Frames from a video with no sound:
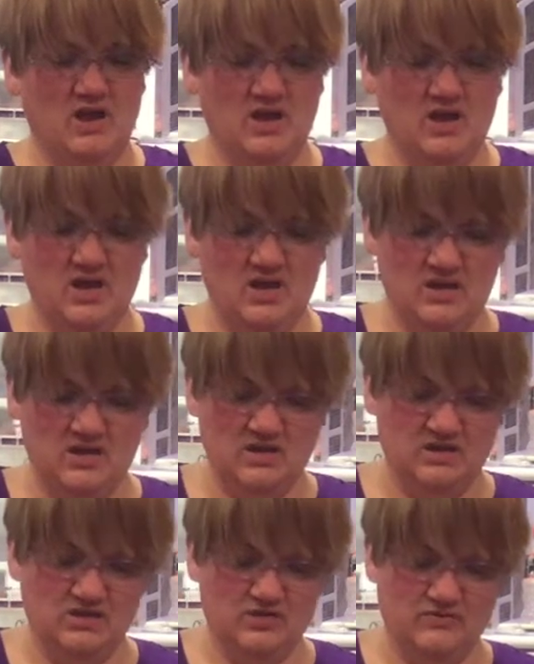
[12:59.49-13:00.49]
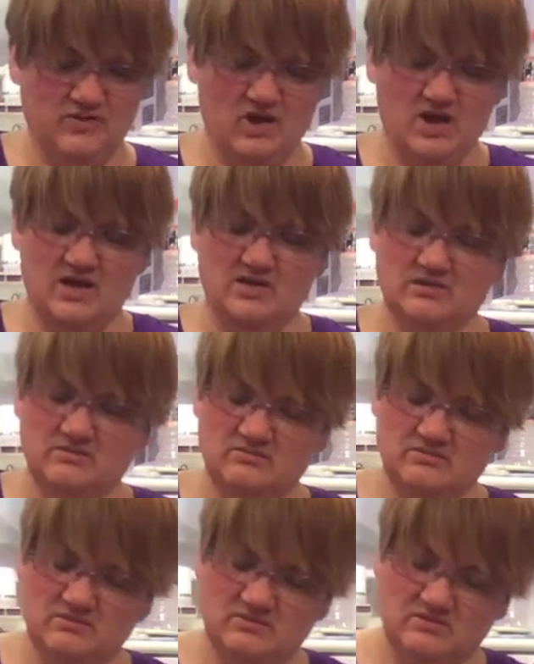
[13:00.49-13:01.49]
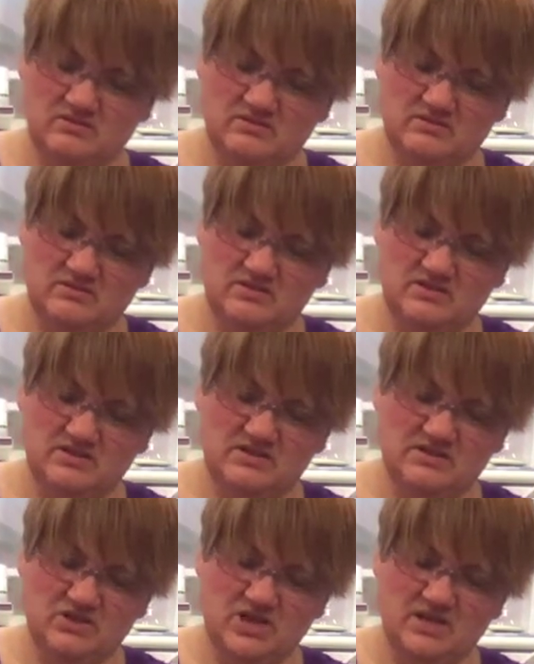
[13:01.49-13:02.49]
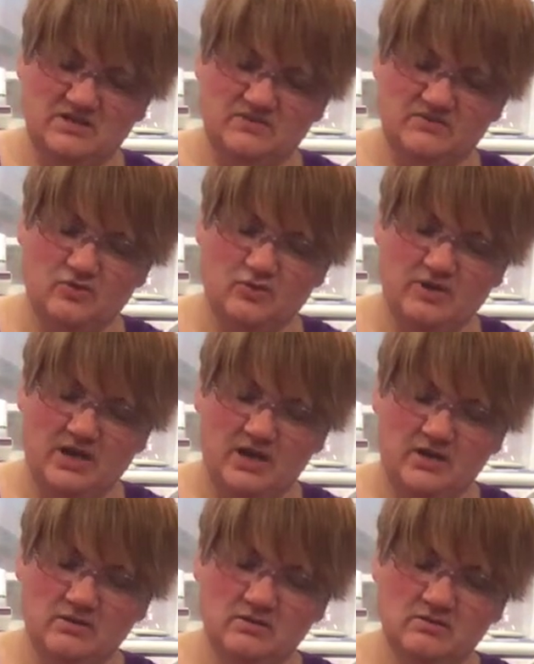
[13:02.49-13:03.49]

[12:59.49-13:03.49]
and you've got these shades of green,